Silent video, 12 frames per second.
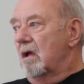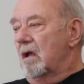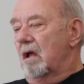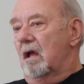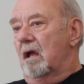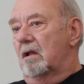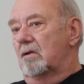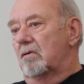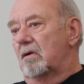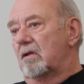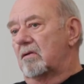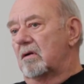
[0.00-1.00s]
And you
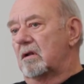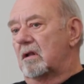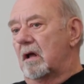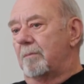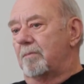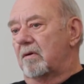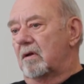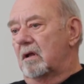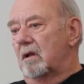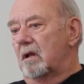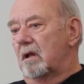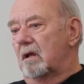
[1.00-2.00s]
either end up
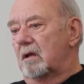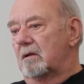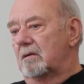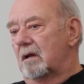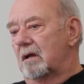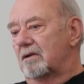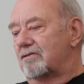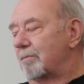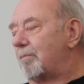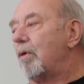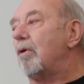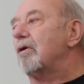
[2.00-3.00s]
in a
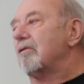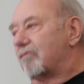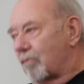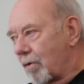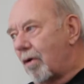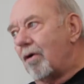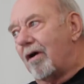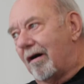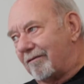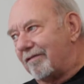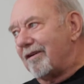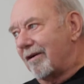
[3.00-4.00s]
supportive role
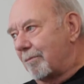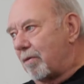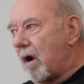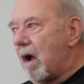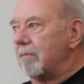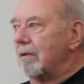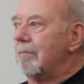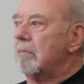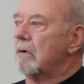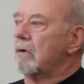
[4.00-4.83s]
of their problem